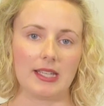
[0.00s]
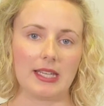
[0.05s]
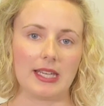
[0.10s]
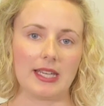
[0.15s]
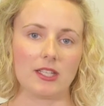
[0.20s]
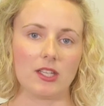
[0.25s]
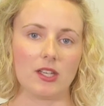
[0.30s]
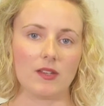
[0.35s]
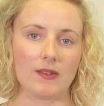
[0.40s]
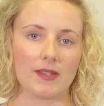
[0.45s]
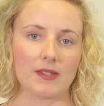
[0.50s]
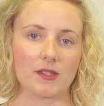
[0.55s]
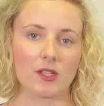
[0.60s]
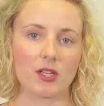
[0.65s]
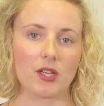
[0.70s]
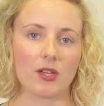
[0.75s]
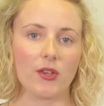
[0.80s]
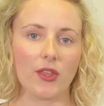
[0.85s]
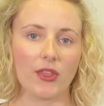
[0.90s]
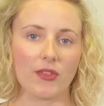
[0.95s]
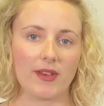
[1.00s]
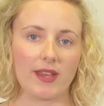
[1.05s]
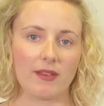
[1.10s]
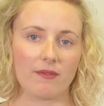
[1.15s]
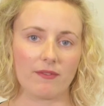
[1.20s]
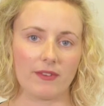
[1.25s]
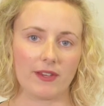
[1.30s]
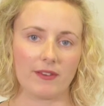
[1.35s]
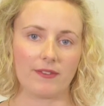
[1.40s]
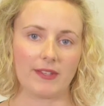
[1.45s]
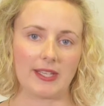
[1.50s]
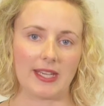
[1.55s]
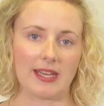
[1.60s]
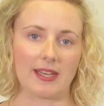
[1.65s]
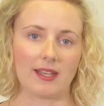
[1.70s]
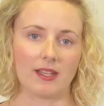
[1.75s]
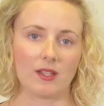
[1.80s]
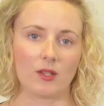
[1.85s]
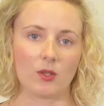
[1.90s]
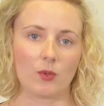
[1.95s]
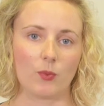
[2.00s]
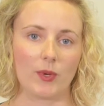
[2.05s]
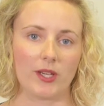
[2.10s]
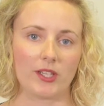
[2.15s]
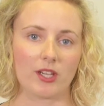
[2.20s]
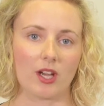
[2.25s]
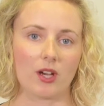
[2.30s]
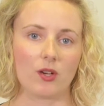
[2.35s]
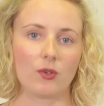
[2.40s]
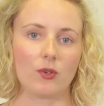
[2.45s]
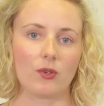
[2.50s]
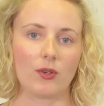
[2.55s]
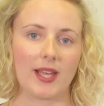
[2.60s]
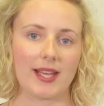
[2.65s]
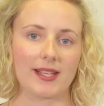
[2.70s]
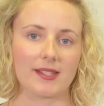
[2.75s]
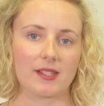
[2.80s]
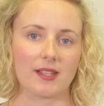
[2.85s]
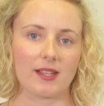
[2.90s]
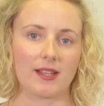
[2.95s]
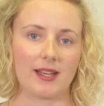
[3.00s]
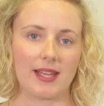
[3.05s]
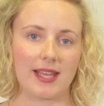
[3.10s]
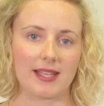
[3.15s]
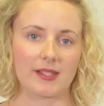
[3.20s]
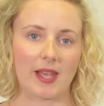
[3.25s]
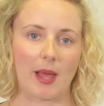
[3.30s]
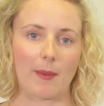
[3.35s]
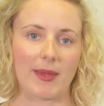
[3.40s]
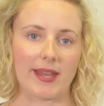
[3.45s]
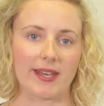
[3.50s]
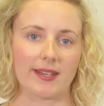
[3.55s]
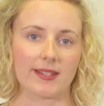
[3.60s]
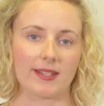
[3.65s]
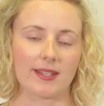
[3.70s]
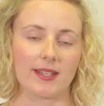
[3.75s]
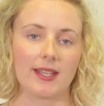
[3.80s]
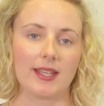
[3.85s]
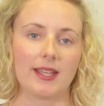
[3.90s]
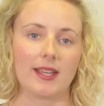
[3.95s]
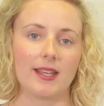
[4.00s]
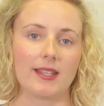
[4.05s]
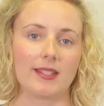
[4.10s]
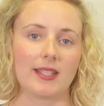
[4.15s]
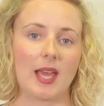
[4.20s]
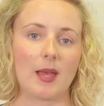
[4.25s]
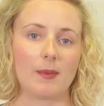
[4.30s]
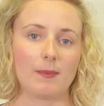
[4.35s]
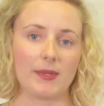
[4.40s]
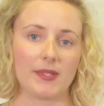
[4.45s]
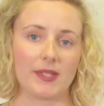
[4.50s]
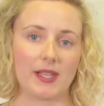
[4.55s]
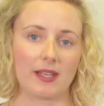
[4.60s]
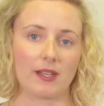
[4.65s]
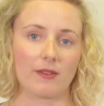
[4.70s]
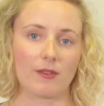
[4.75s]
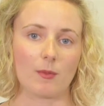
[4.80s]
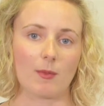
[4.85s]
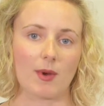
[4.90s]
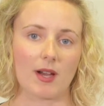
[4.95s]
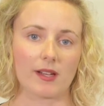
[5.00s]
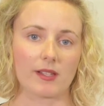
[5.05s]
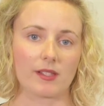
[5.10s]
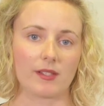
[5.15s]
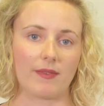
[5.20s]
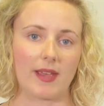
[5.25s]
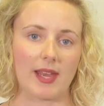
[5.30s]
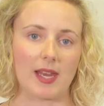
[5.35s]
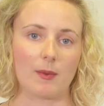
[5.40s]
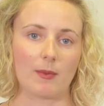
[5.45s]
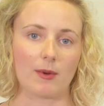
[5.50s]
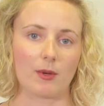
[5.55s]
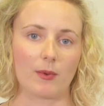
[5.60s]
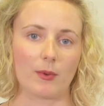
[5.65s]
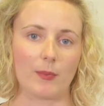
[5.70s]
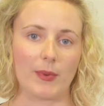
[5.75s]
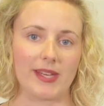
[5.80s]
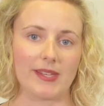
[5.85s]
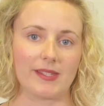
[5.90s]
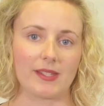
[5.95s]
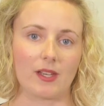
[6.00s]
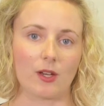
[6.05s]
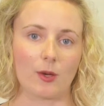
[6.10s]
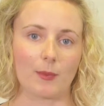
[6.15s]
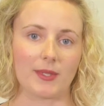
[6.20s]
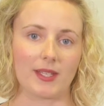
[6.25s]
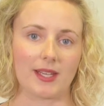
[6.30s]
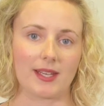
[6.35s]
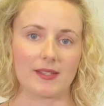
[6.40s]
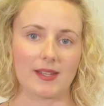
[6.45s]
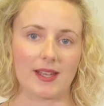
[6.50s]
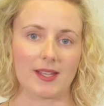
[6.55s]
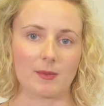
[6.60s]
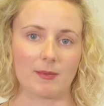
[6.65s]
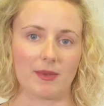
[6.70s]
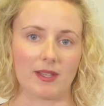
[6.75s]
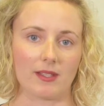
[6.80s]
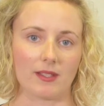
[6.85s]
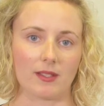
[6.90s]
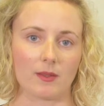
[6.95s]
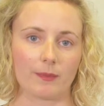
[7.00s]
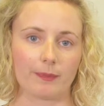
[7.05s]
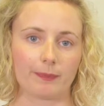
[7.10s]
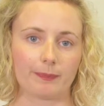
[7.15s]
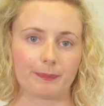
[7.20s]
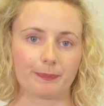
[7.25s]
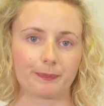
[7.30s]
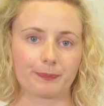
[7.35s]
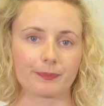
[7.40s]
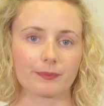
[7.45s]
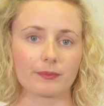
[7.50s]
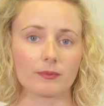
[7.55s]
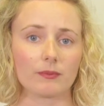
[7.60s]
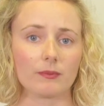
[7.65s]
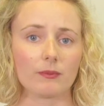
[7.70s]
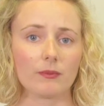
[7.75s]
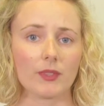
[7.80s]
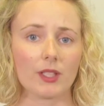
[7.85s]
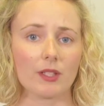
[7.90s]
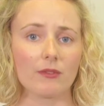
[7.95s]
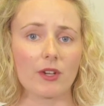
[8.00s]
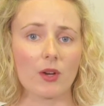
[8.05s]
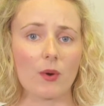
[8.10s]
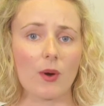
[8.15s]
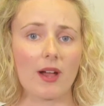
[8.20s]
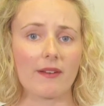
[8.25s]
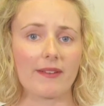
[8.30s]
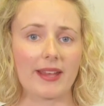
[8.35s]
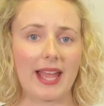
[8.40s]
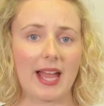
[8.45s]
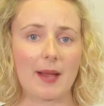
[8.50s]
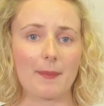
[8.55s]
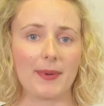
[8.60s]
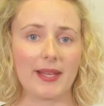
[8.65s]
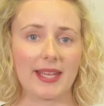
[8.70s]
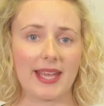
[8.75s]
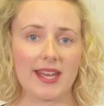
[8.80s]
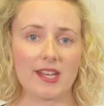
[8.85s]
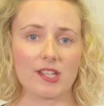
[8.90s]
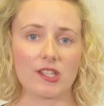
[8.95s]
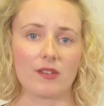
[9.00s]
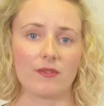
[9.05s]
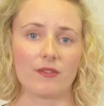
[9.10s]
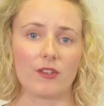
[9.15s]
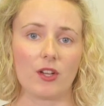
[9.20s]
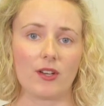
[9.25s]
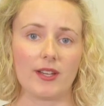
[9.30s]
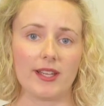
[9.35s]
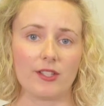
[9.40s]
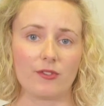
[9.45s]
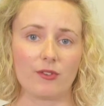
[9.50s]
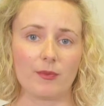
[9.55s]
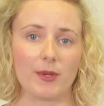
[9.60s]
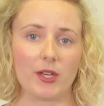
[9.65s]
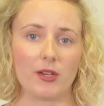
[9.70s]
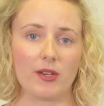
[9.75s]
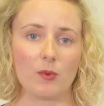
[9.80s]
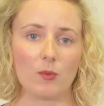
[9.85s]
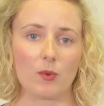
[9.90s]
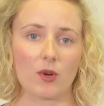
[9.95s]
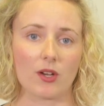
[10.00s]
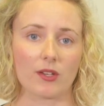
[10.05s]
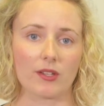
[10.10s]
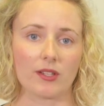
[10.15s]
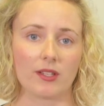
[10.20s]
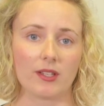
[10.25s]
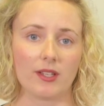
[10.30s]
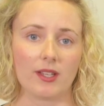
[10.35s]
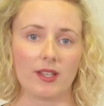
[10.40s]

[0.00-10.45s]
In Units 2, 3 and 15, which are all externally examined, 10% of the marks available will be synoptic assessment. Requiring application of knowledge from Unit 1,